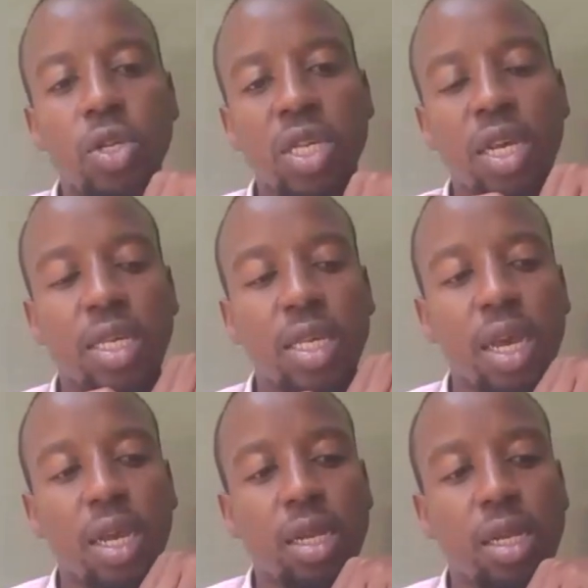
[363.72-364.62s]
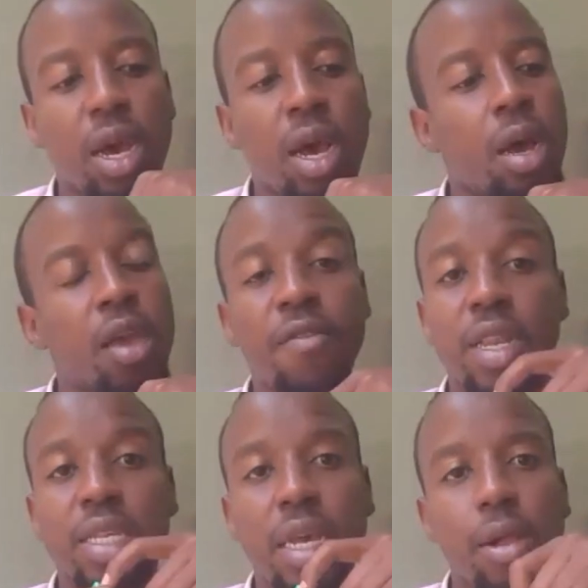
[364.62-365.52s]
to succeed,
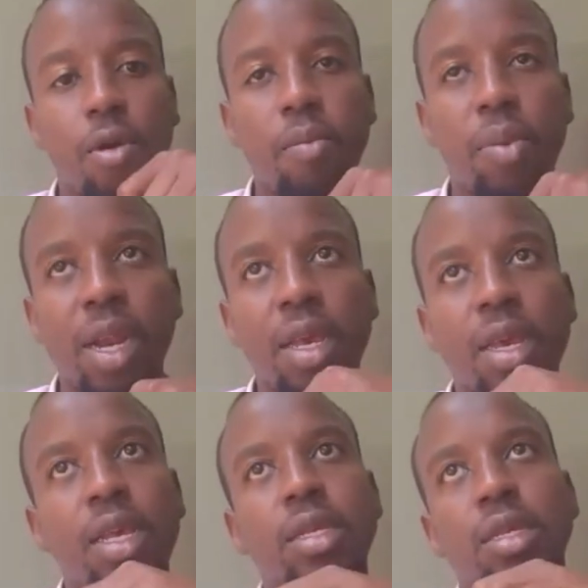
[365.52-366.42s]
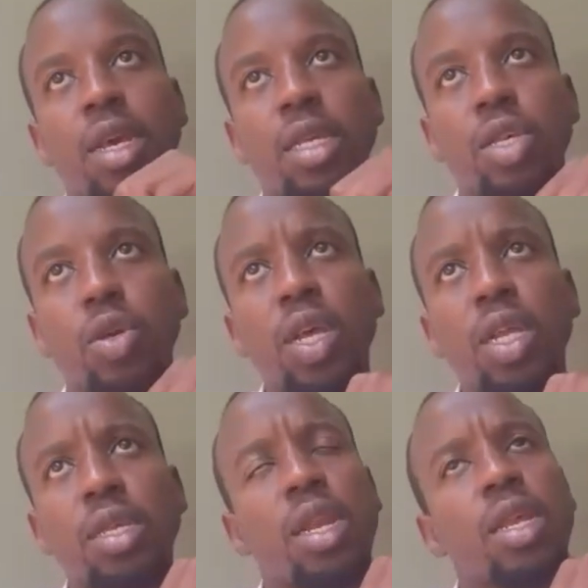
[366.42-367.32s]
even sell completely his
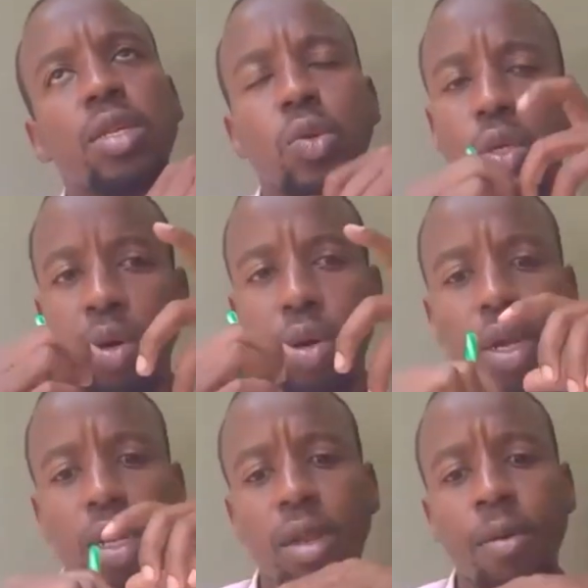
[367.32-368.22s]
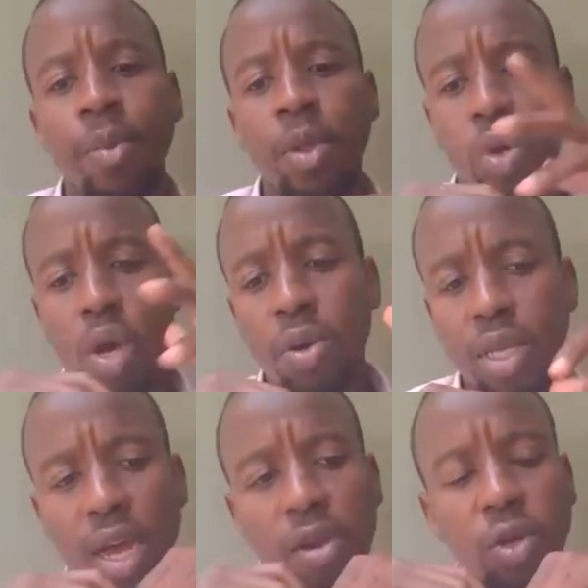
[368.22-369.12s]
units, and his units were great. So I was
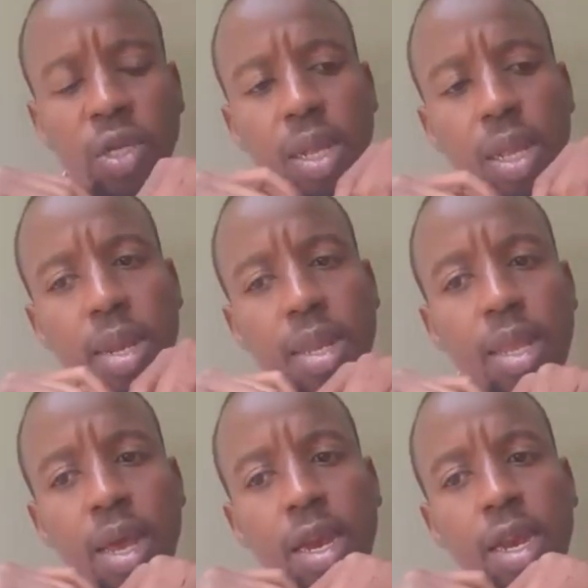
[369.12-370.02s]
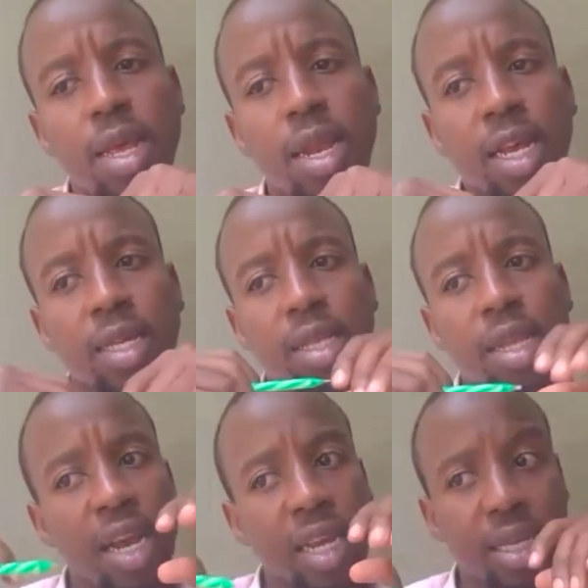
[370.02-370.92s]
in that hostel, and in the
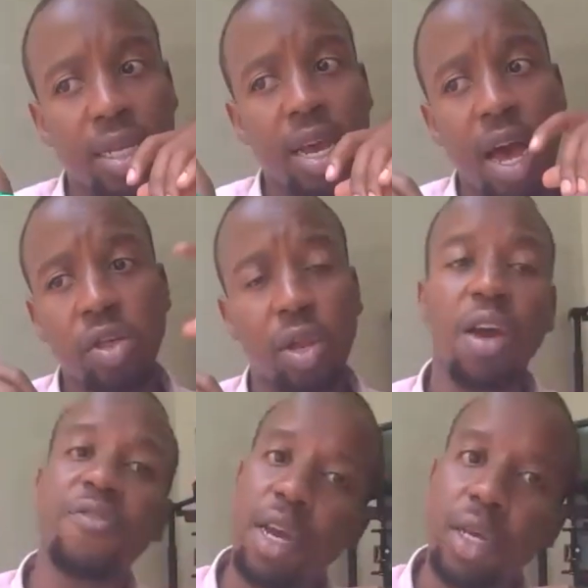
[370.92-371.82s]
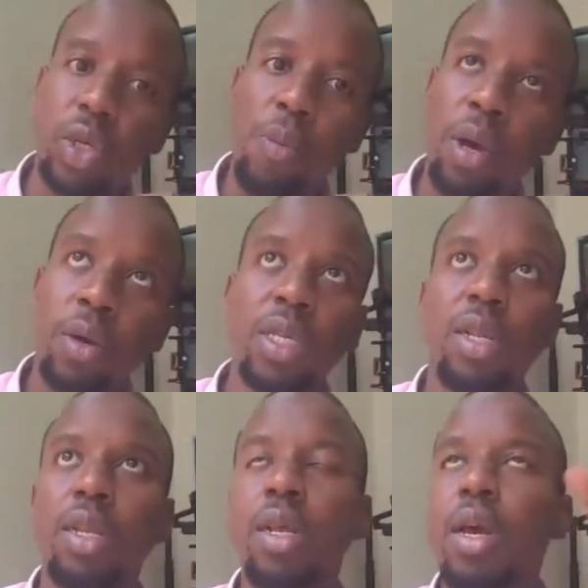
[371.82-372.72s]
next day, actually after I saw my
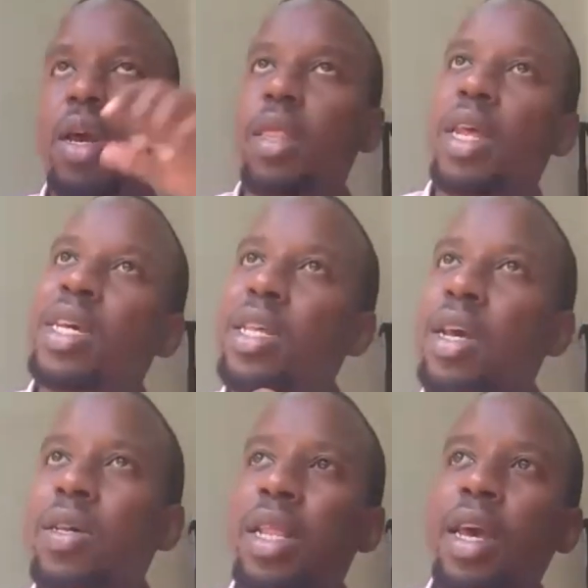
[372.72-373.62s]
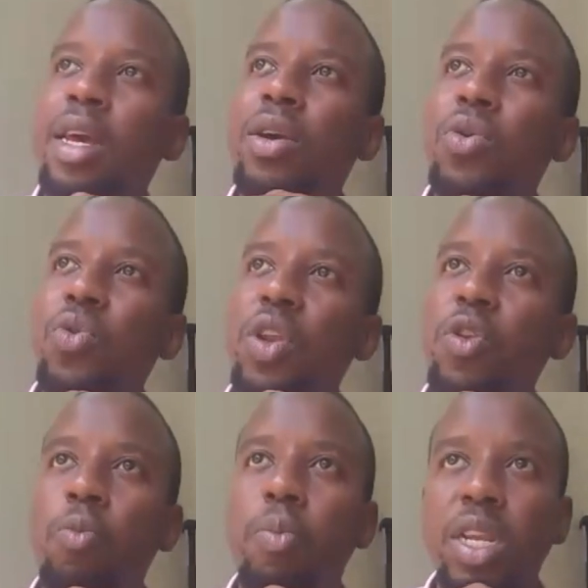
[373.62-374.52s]
hostel, and the next day I was like, could we
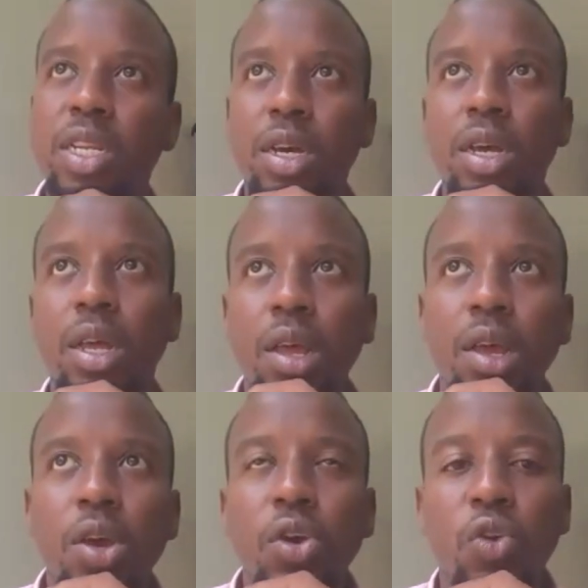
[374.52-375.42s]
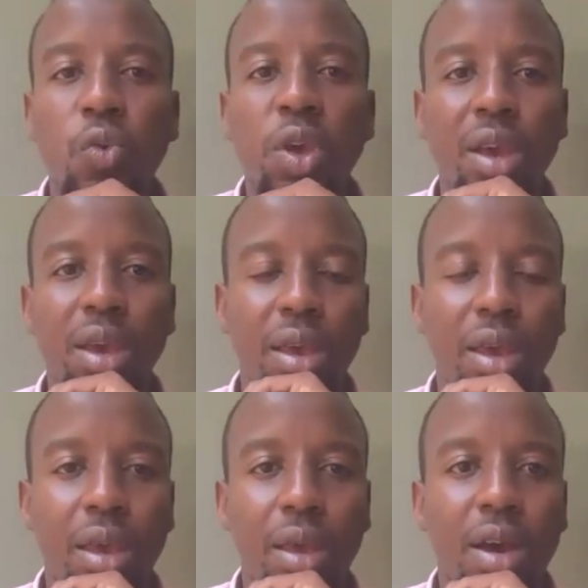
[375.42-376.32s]
do better? Could we?
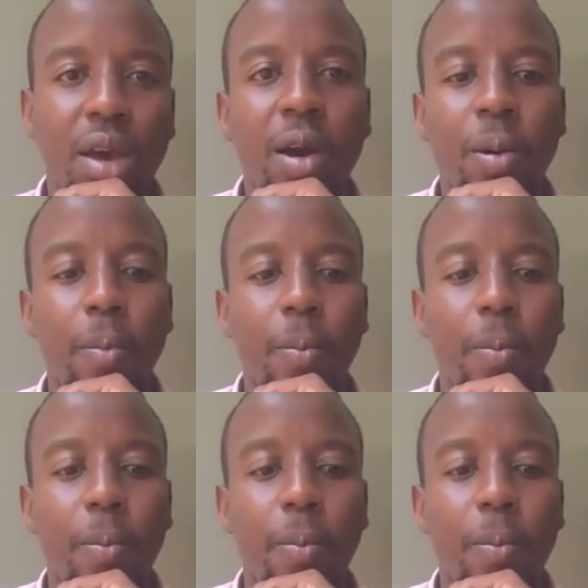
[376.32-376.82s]
I